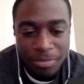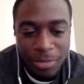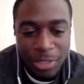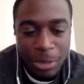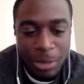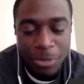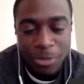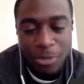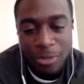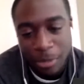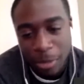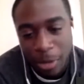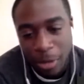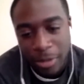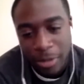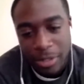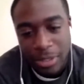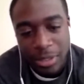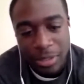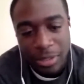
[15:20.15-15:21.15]
some of them
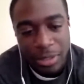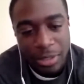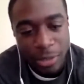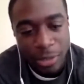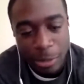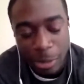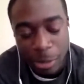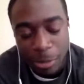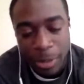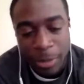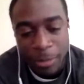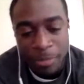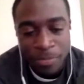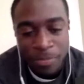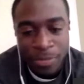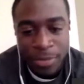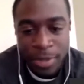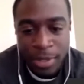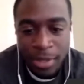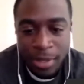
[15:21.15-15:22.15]
are still in development, but
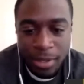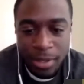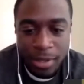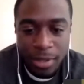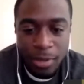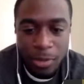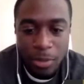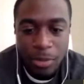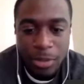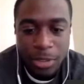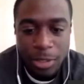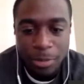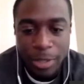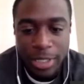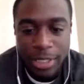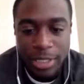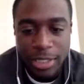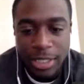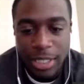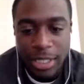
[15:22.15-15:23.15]
what was your
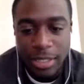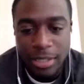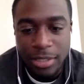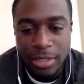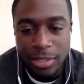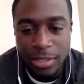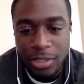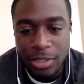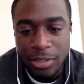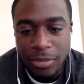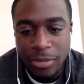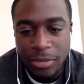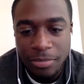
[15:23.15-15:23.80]
biggest challenge,